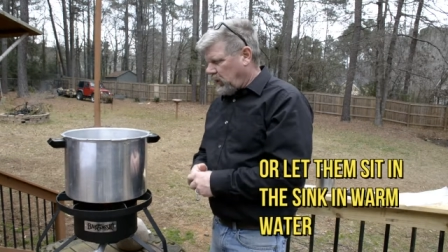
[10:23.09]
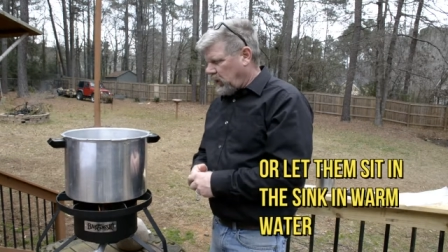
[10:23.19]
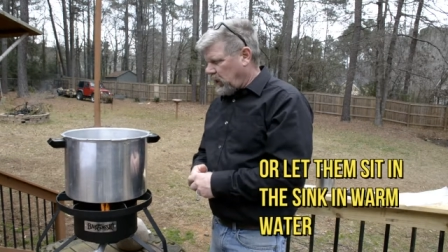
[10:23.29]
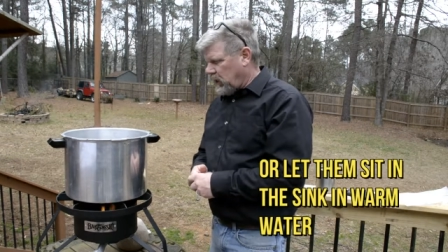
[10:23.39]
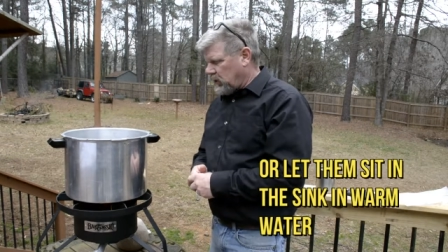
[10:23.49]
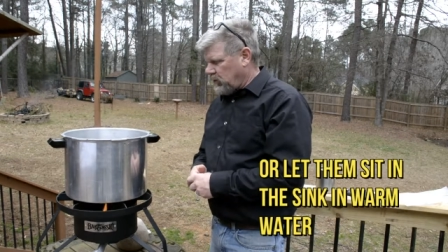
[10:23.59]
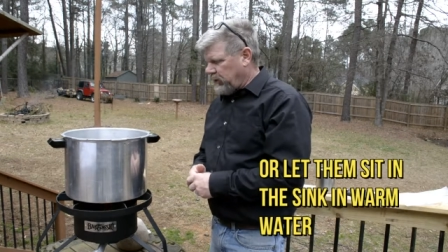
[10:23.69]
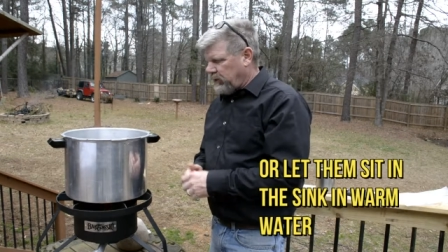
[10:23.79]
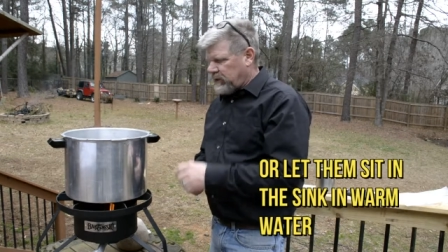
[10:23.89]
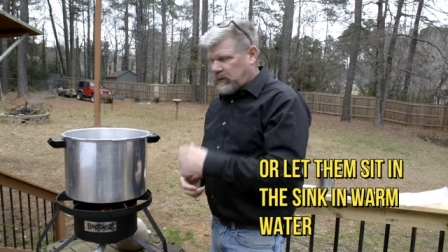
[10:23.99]
Uh, so
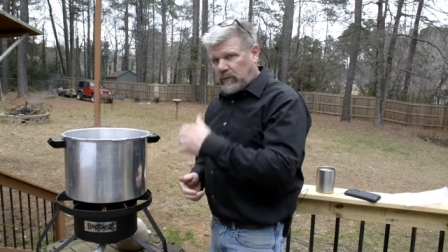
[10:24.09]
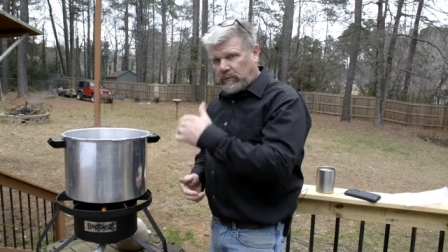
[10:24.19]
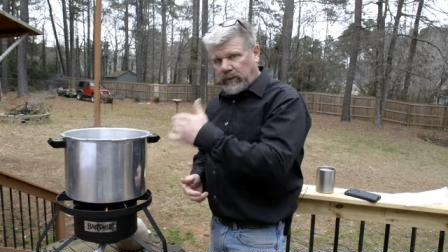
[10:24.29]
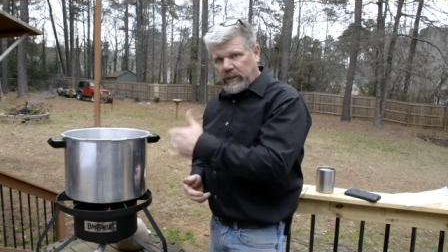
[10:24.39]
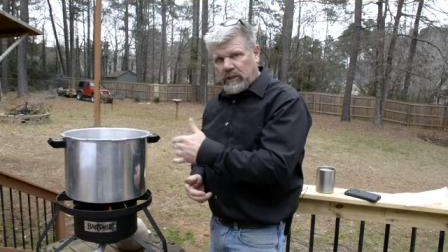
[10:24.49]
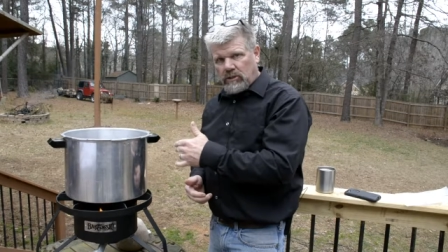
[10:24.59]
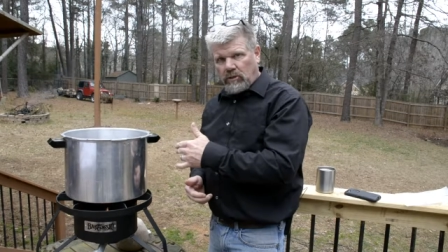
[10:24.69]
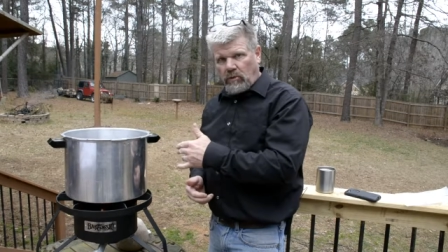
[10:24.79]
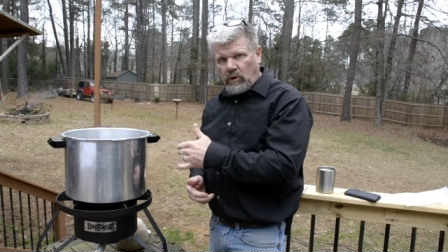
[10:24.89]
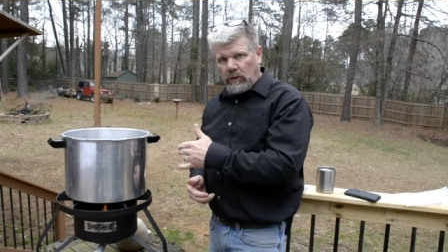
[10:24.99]
anyways, I'm gonna bring this to a
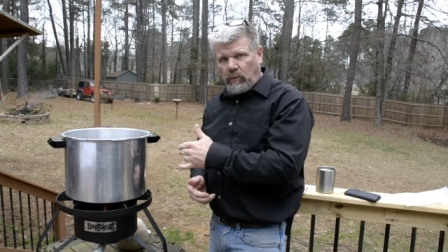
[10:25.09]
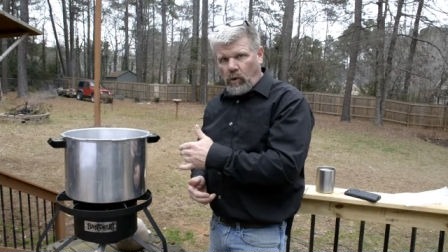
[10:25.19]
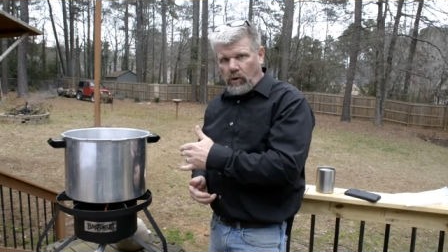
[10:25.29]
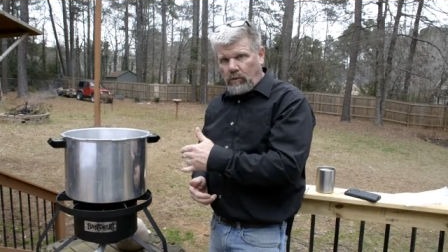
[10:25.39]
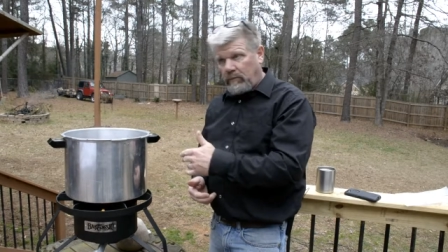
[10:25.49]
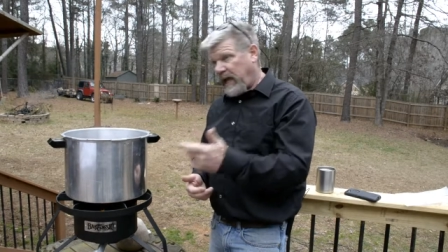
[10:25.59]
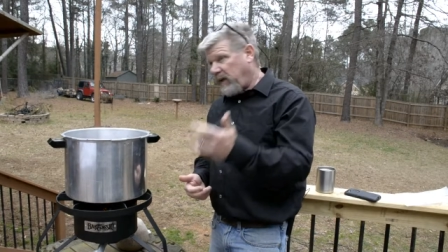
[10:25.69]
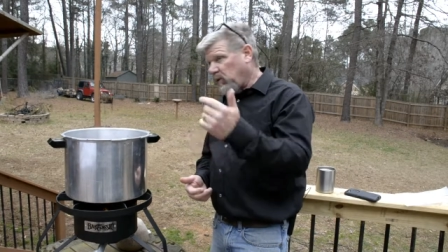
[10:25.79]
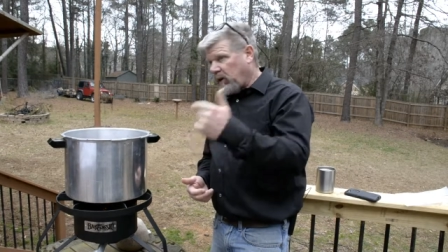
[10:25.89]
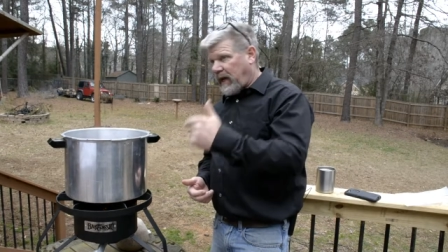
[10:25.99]
rolling boil
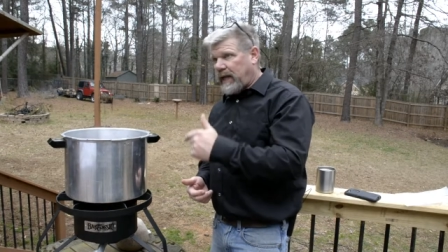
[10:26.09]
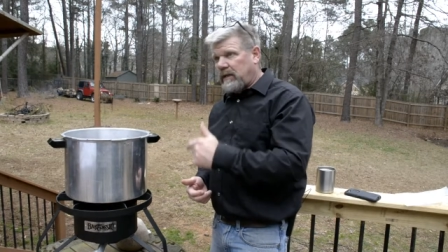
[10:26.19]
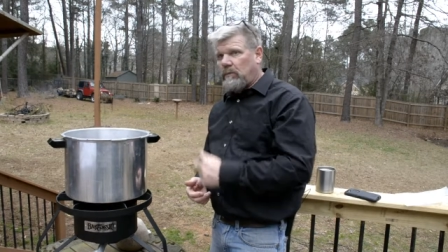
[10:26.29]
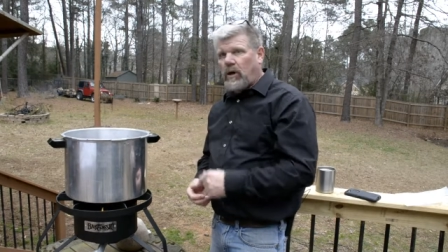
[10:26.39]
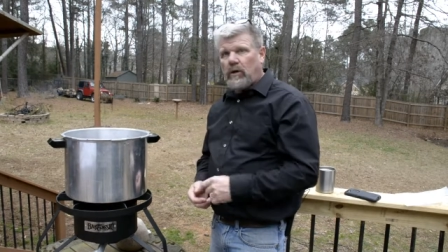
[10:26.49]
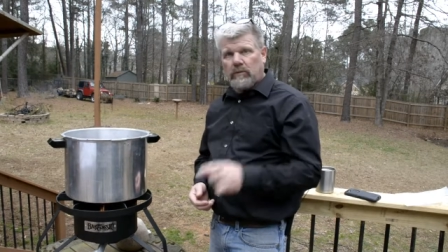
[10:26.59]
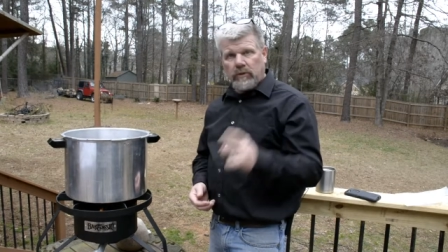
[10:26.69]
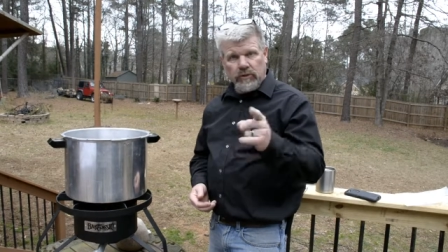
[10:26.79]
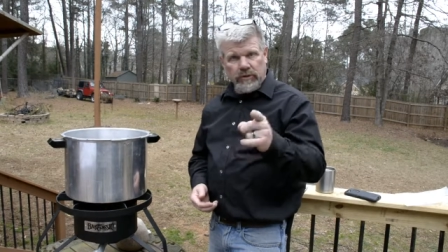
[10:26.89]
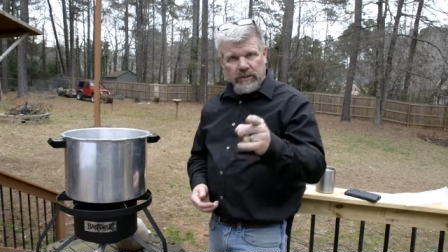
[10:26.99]
and we're gonna add the malt
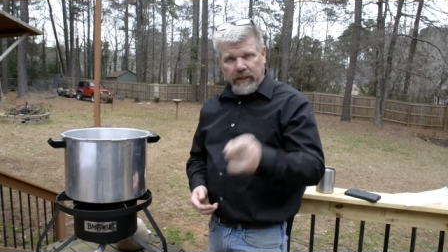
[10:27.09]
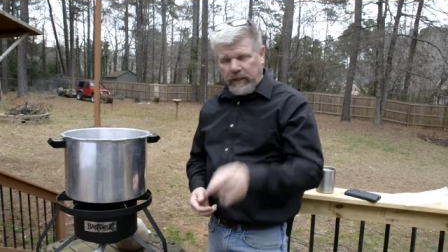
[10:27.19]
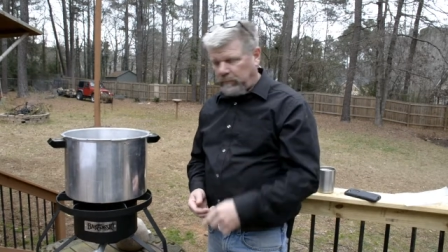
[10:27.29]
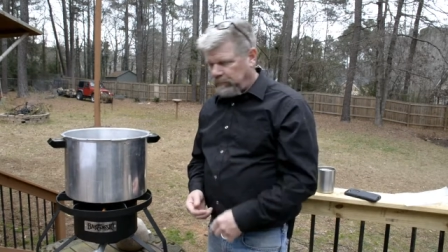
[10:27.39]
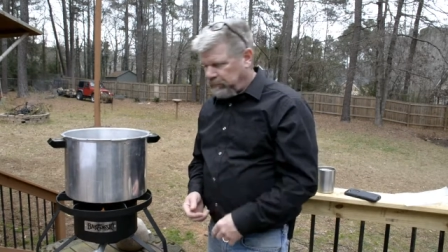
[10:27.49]
in just a second.